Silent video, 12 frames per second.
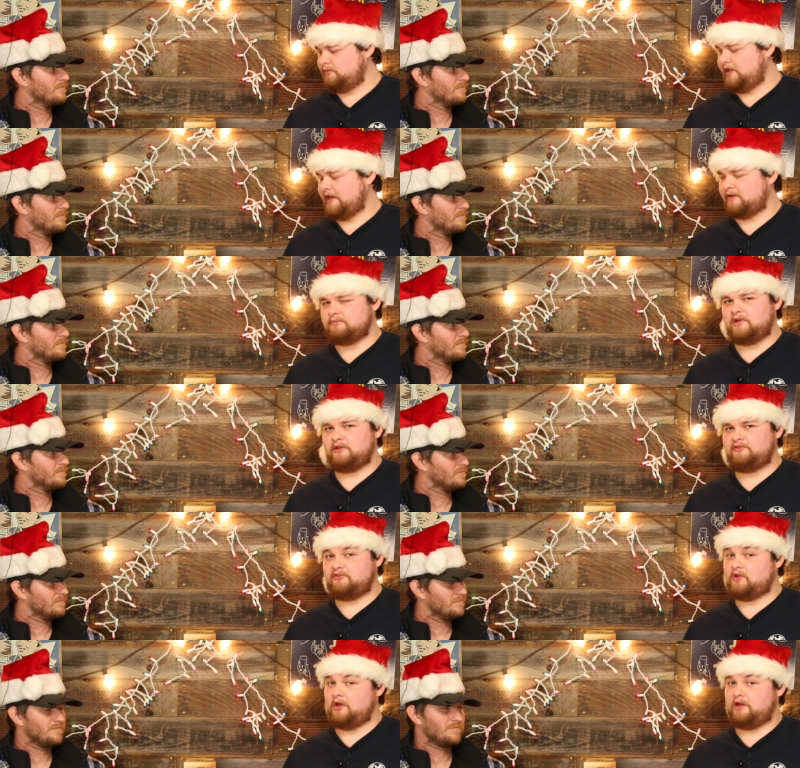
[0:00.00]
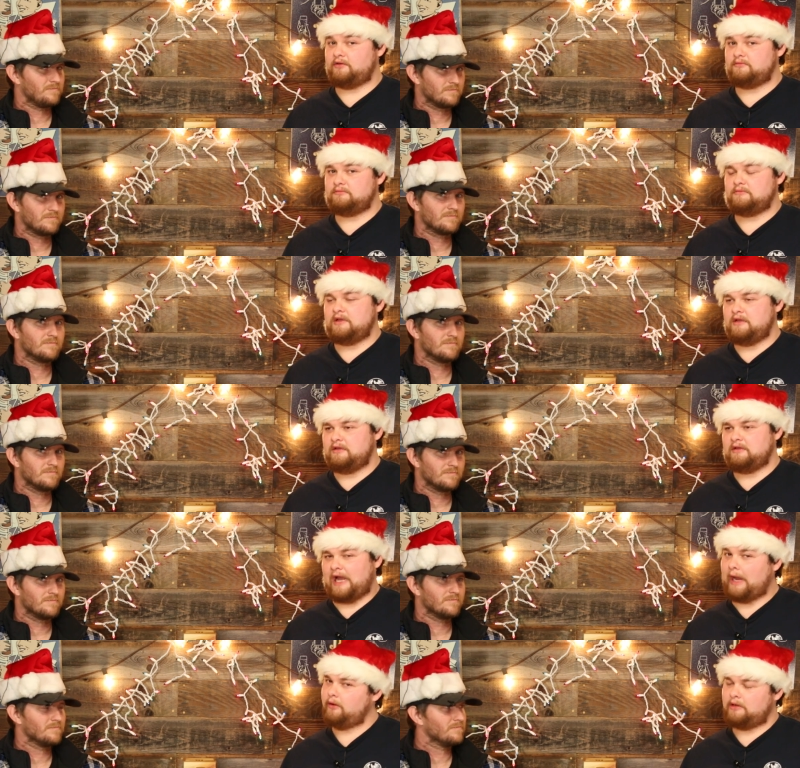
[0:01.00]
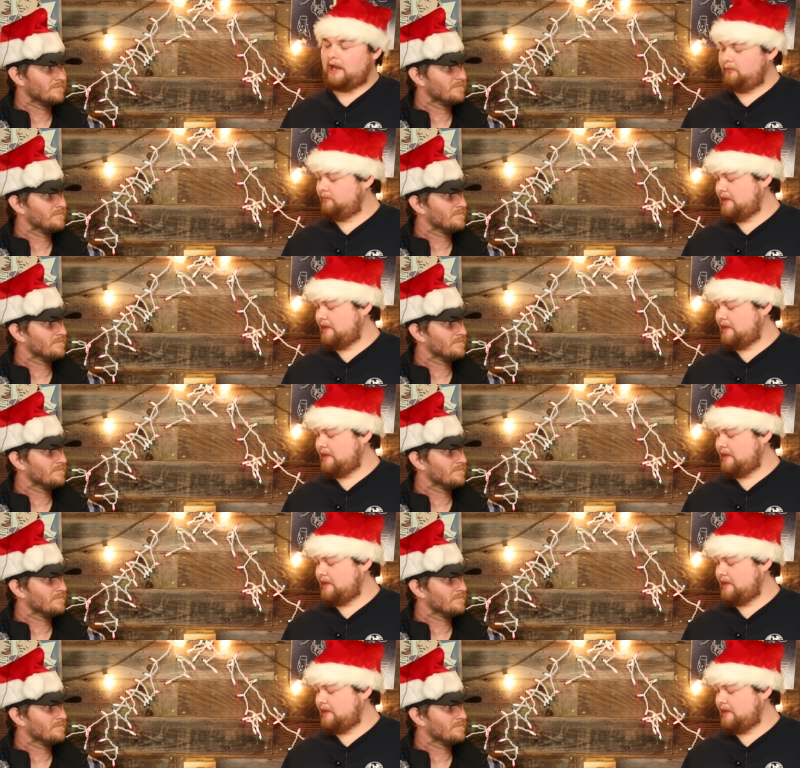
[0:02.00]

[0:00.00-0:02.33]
Speaker 1: but yeah, no, this is good. I, I would